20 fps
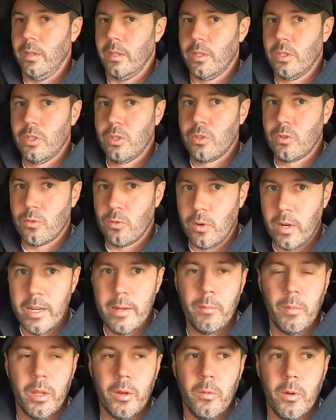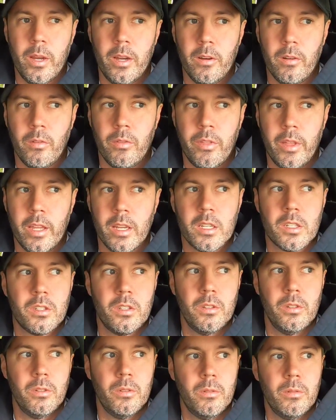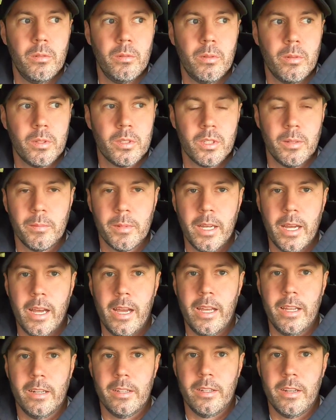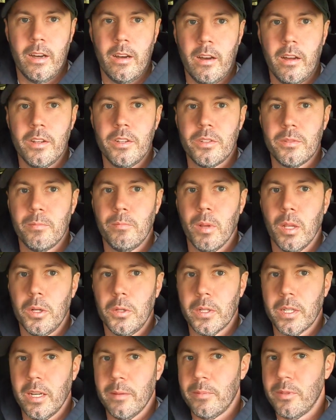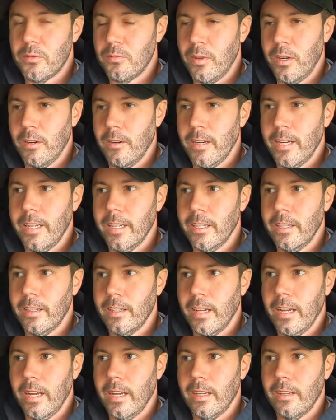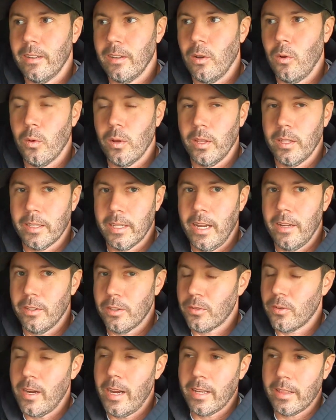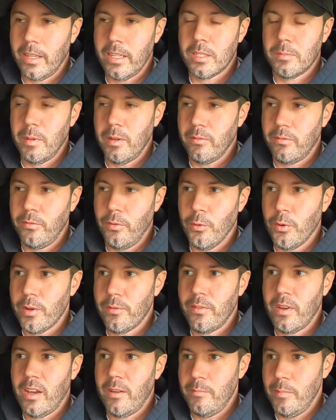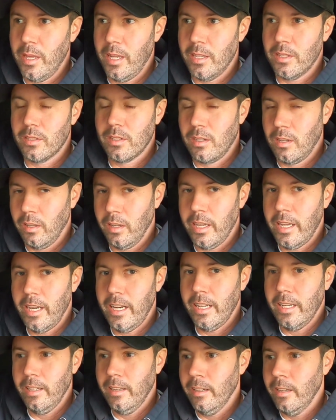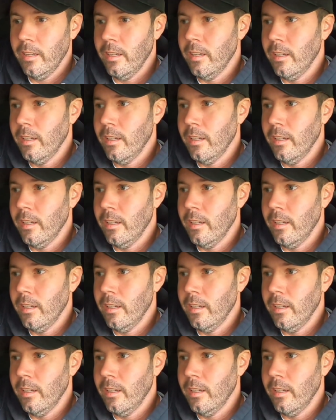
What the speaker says: extremely well thanks to some guy in a Dodge blowing up his rear end and oiling down the track. They spent 45 minutes cleaning,